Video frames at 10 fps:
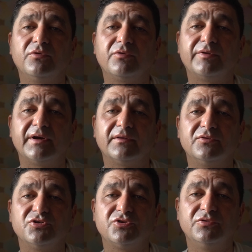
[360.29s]

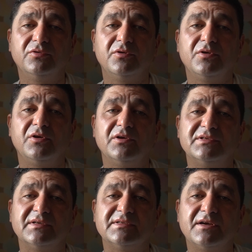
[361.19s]
correction is
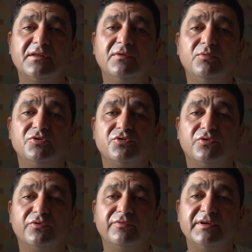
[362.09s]
exactly what
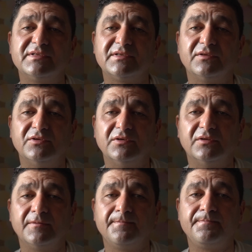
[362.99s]
her grandson needed.
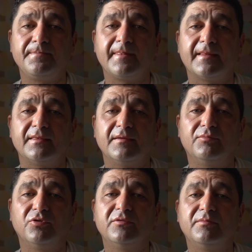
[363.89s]
They
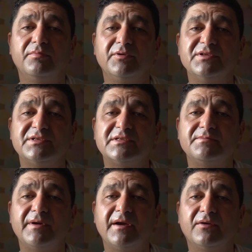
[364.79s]
brought Princess
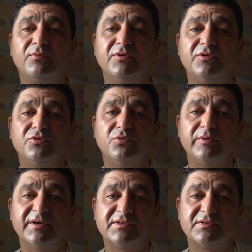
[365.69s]
back within 2
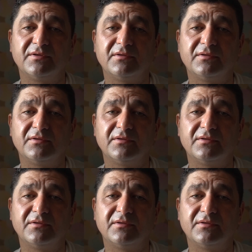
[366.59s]
weeks.